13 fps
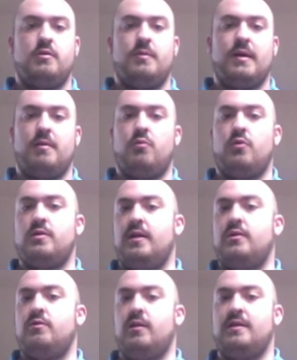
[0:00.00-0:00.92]
to make it more
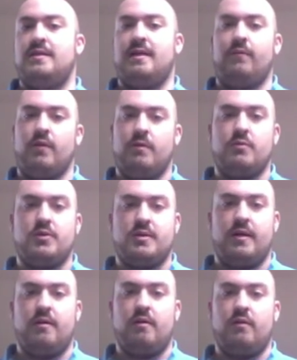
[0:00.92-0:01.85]
central. That
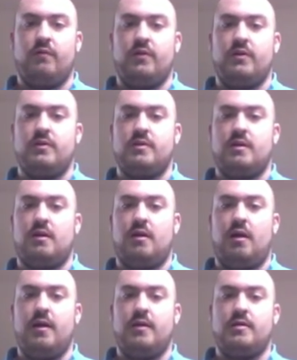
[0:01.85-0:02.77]
70% of his
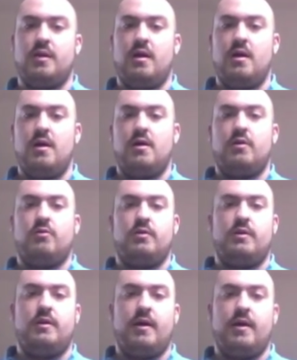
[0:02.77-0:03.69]
clients
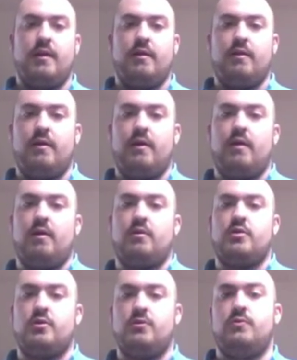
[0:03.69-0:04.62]
could get their
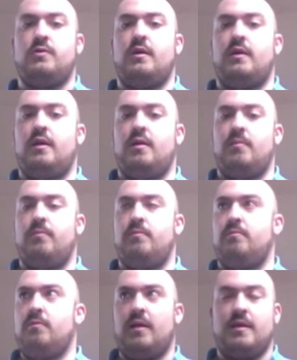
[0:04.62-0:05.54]
shoes in
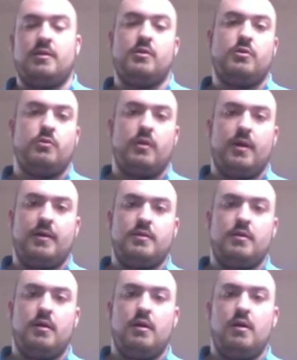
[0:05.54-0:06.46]
less than 2
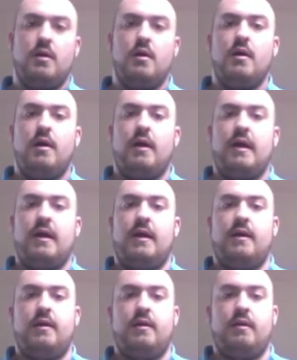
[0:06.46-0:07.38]
days.
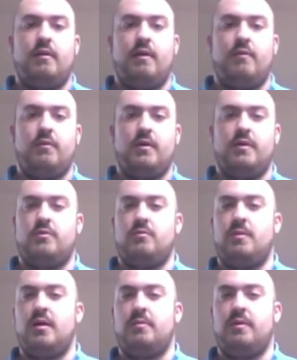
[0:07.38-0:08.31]
And that really just
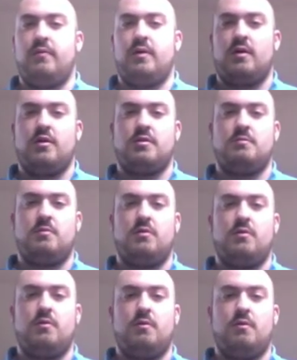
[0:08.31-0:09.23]
reminded me of the
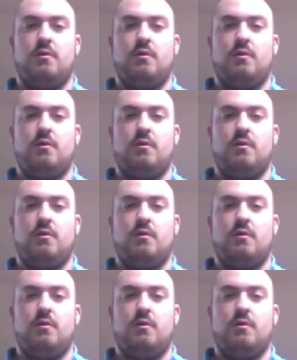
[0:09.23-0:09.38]
customer